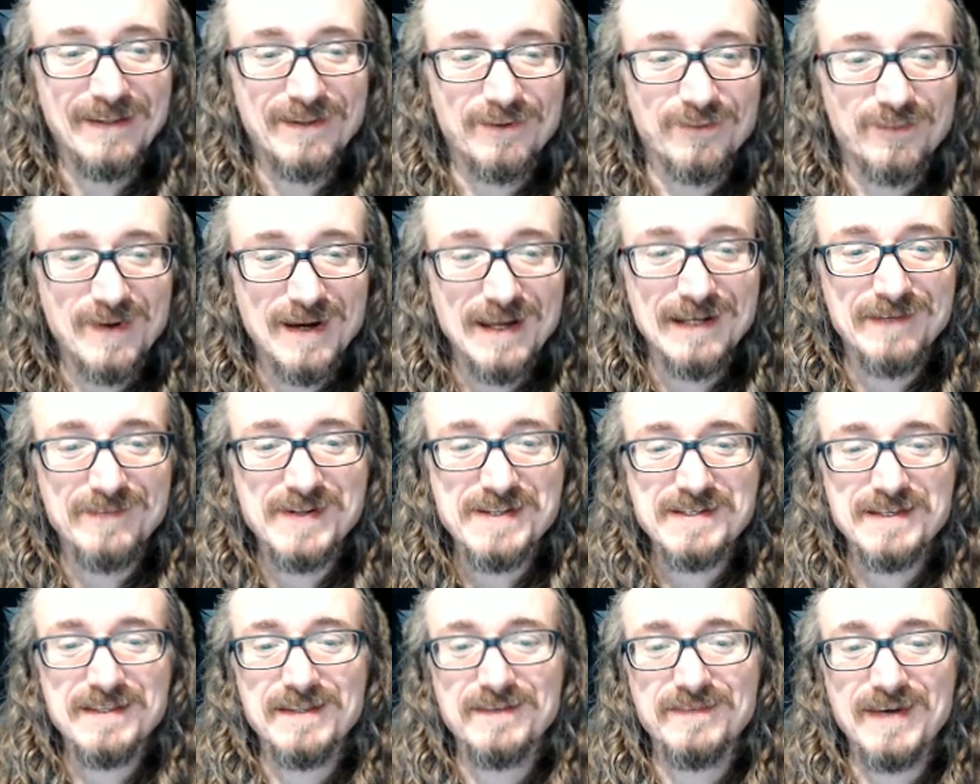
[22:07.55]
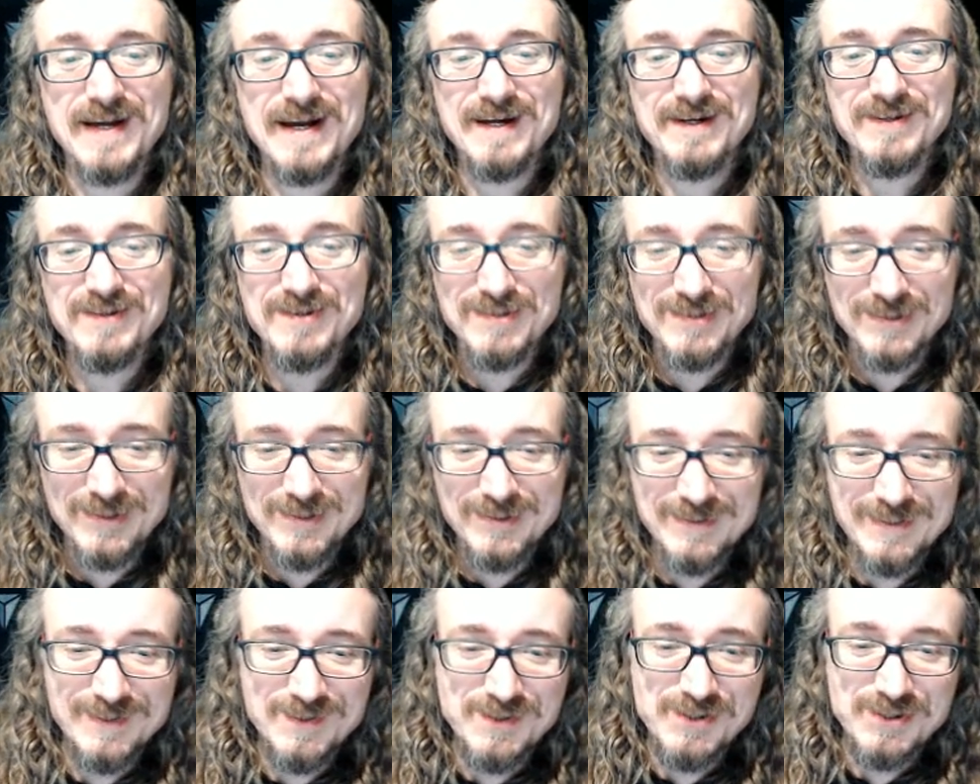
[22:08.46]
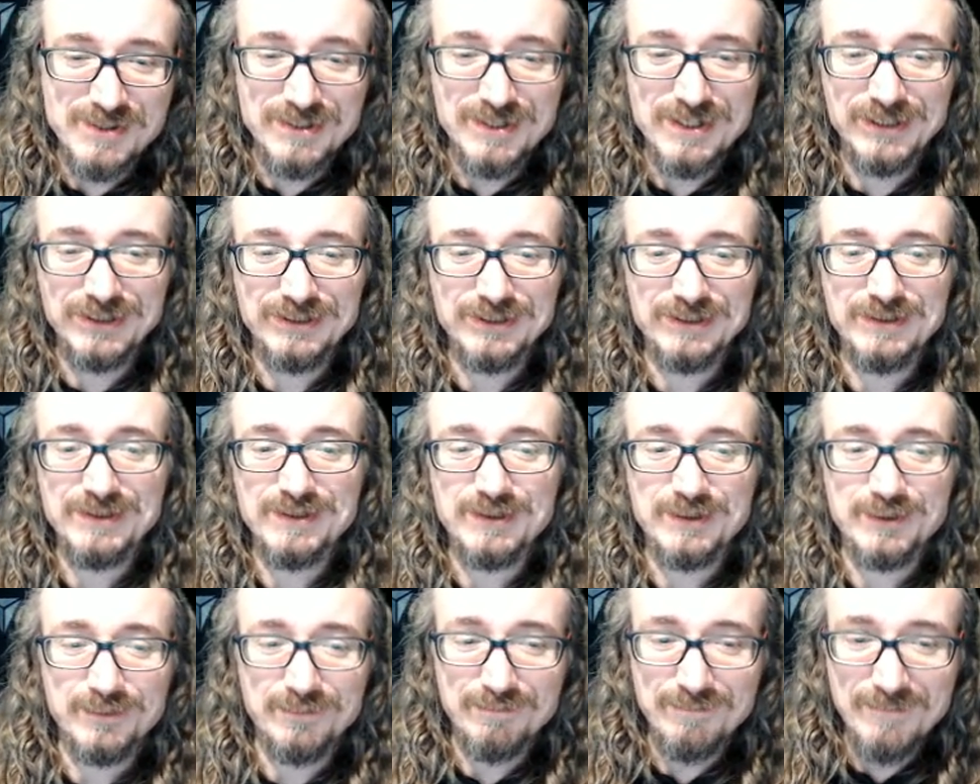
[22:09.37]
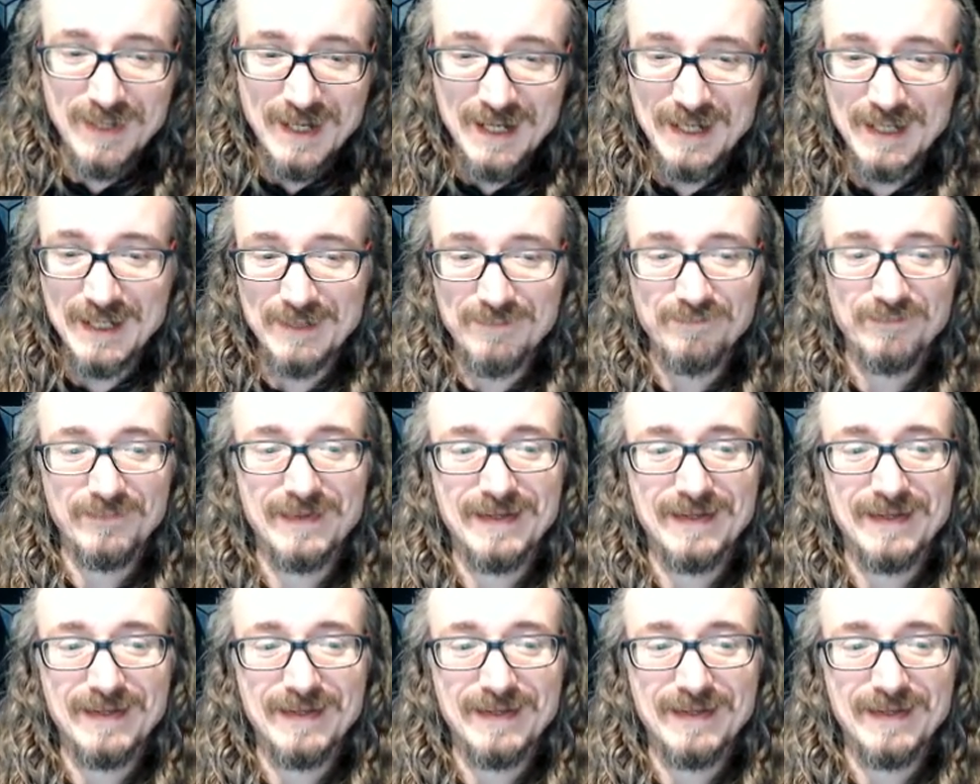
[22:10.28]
the relevance of the values to the decisions made.